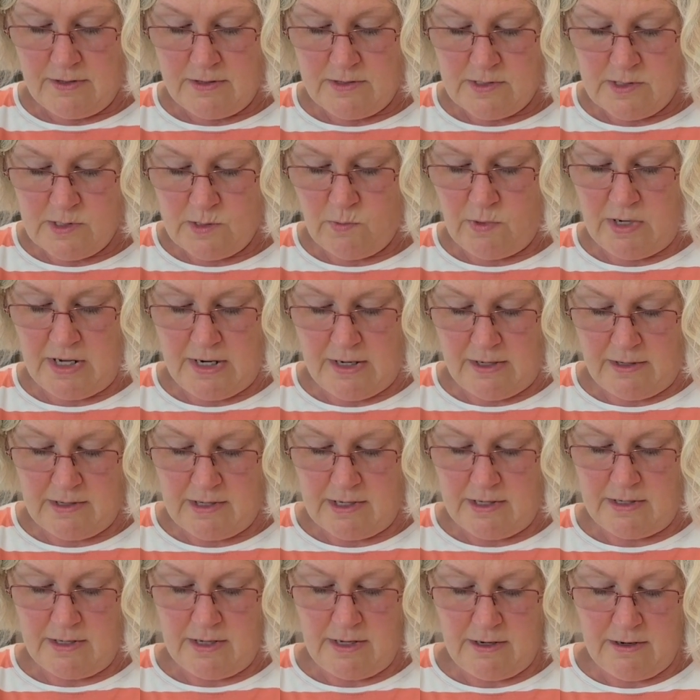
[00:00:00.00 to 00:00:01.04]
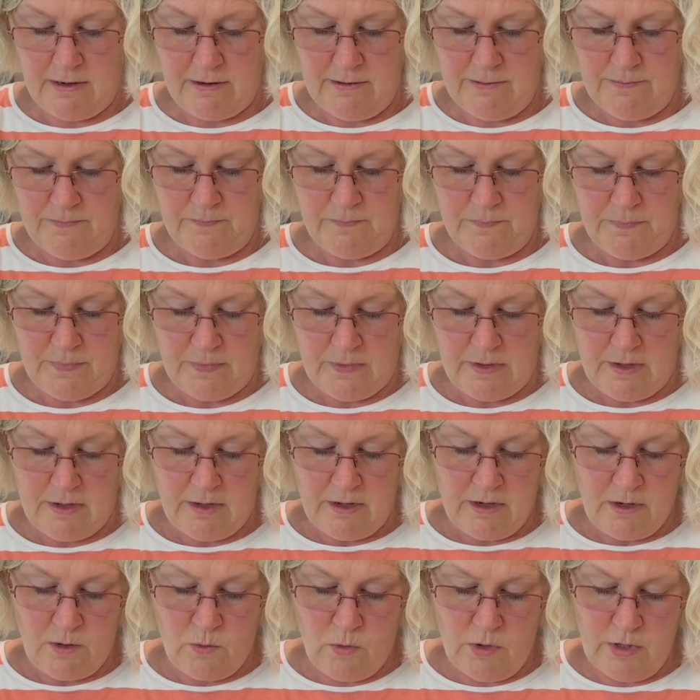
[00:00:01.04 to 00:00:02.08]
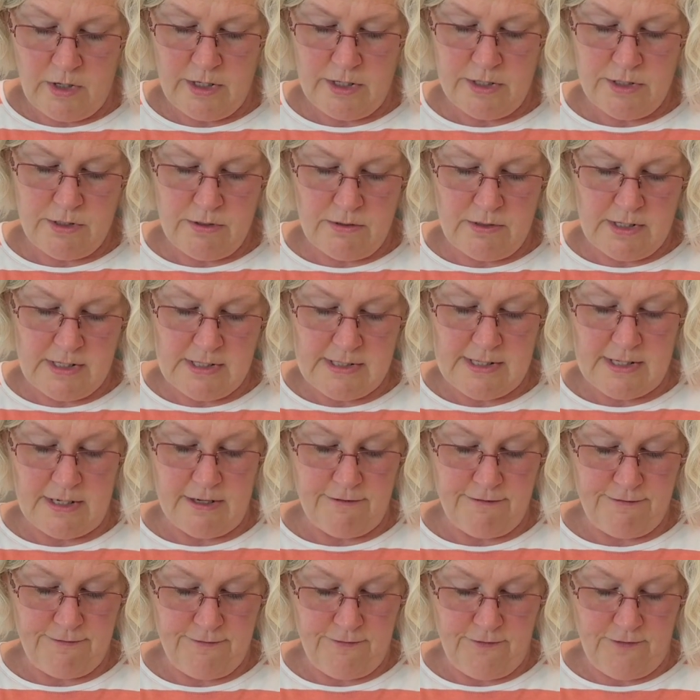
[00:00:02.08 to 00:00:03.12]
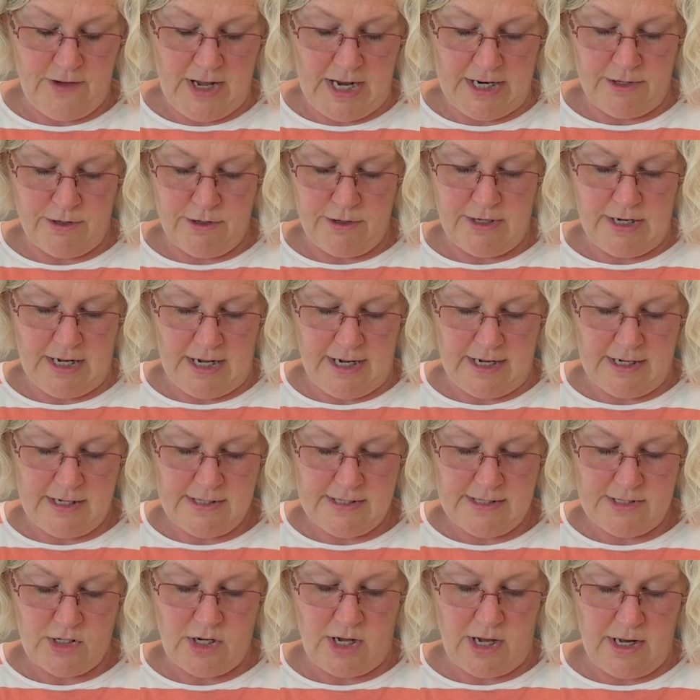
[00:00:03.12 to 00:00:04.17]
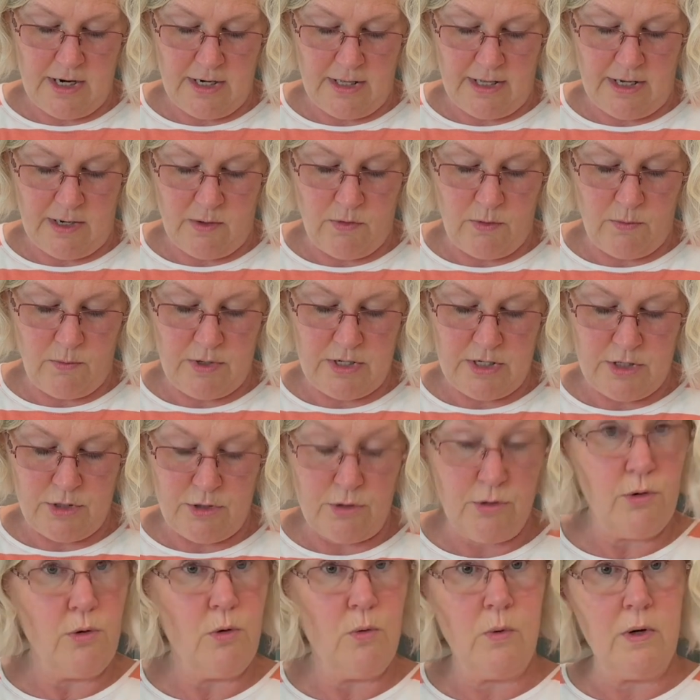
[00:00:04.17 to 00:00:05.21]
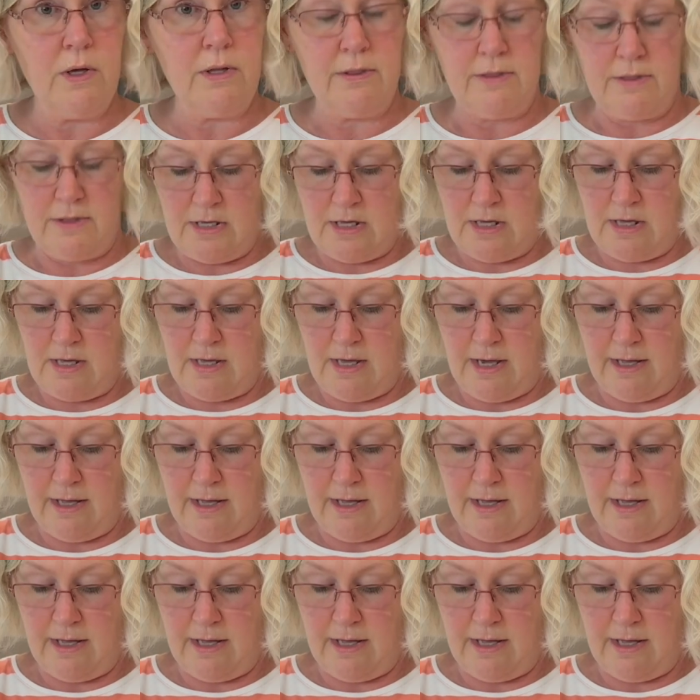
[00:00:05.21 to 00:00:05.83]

sweet onion here. We're going to do this in a finer dice, kind of like what we do with the